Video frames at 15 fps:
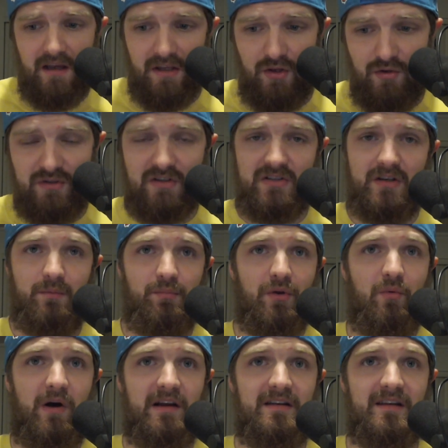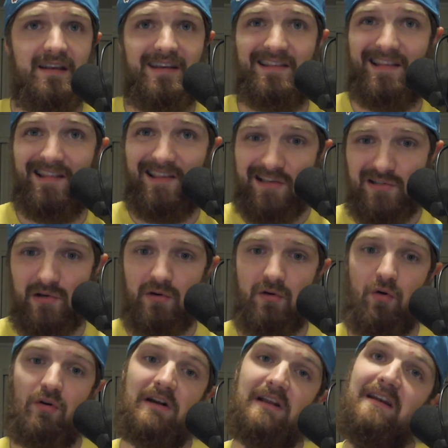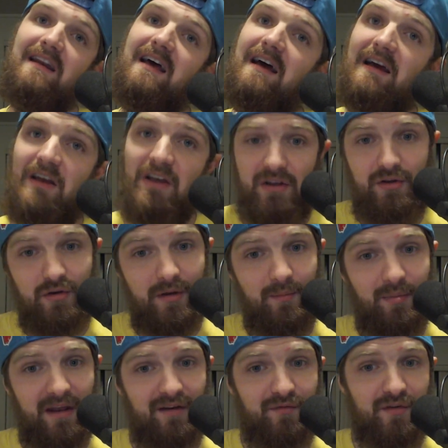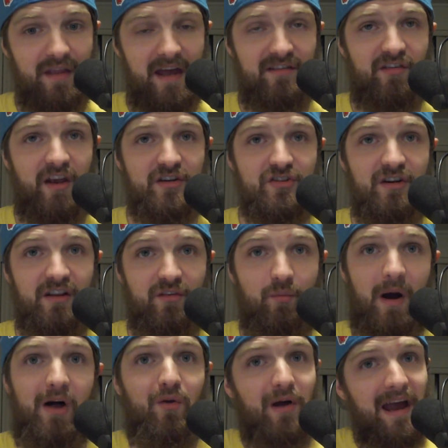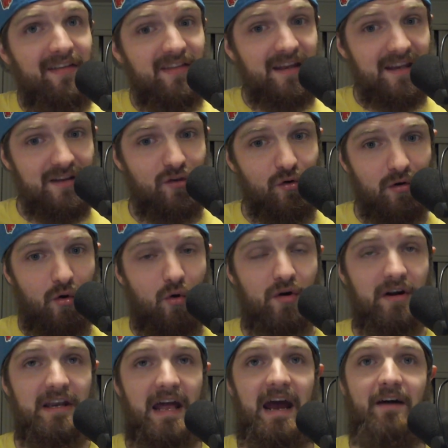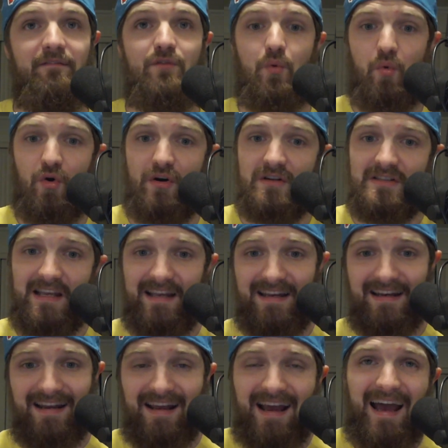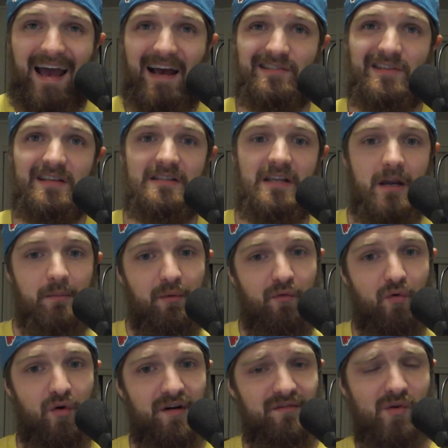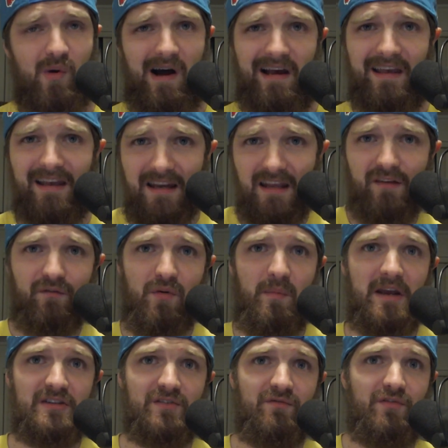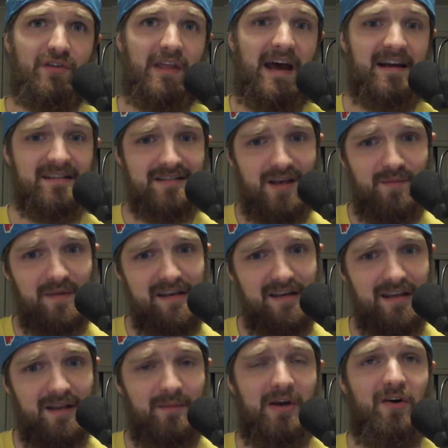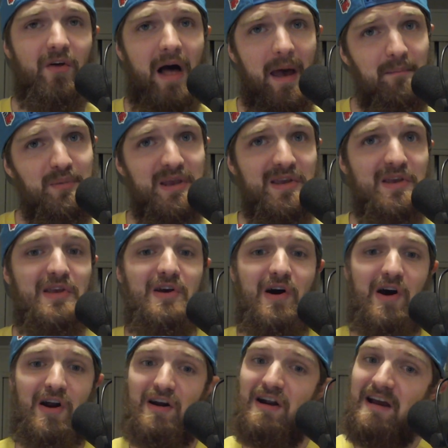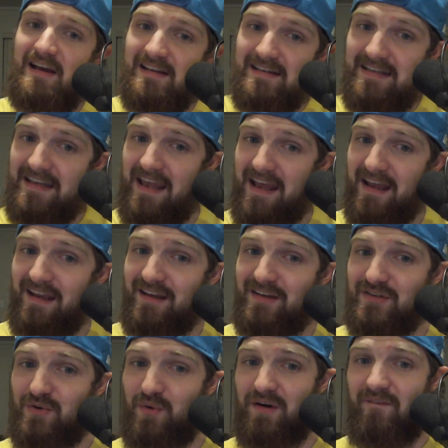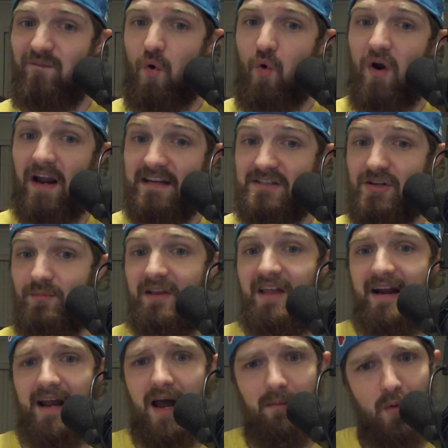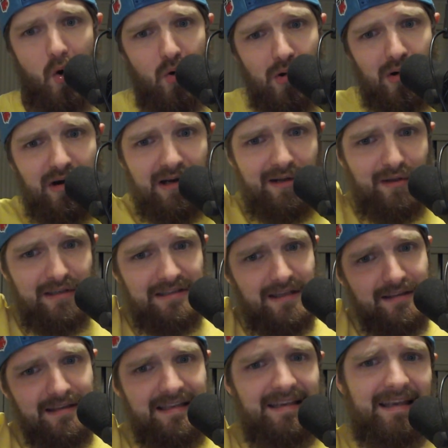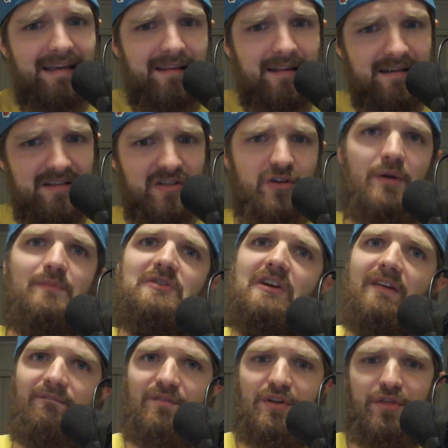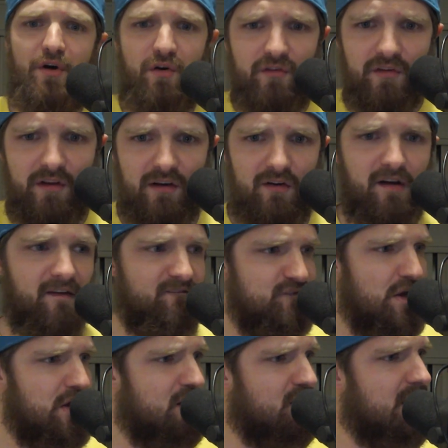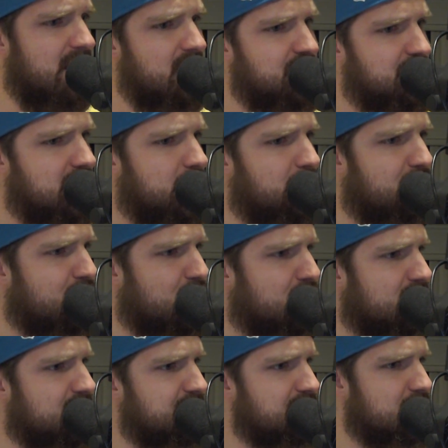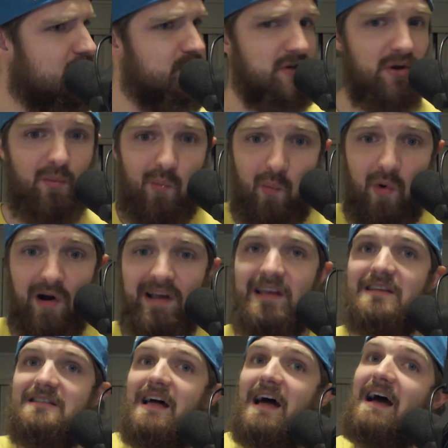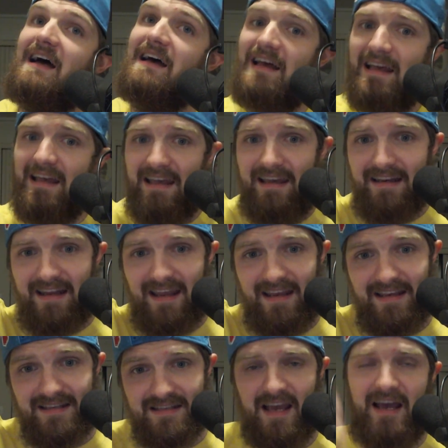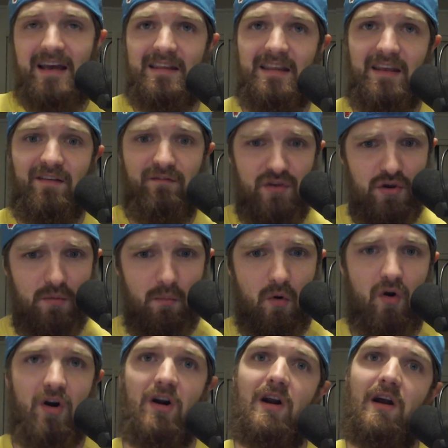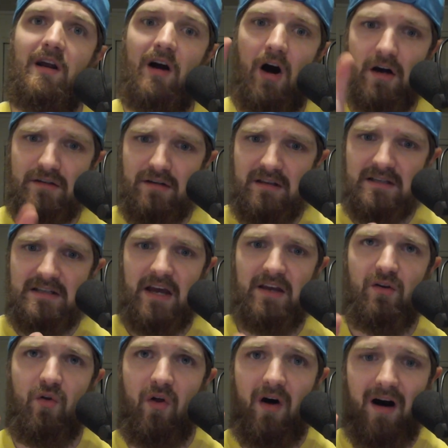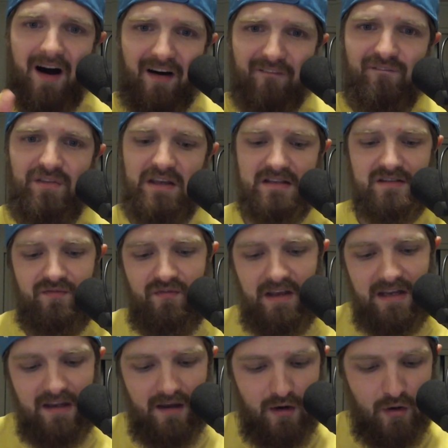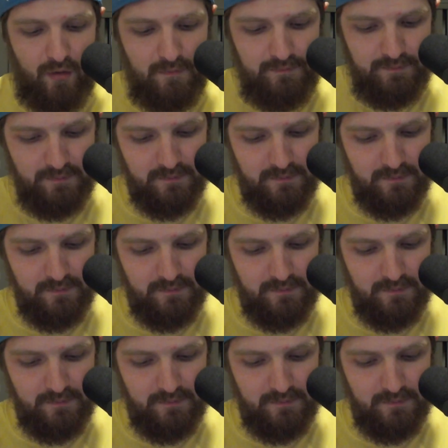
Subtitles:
you just simply want to get this recording, you can pay for that session as well and then get the recording afterwards. And as I stated before, if you want any information for that, send me an email at berda24@gmail.com or click the link in the description. And for those that are like, Bill, you keep referring to the description, what is that? It is the view more under the title of this video,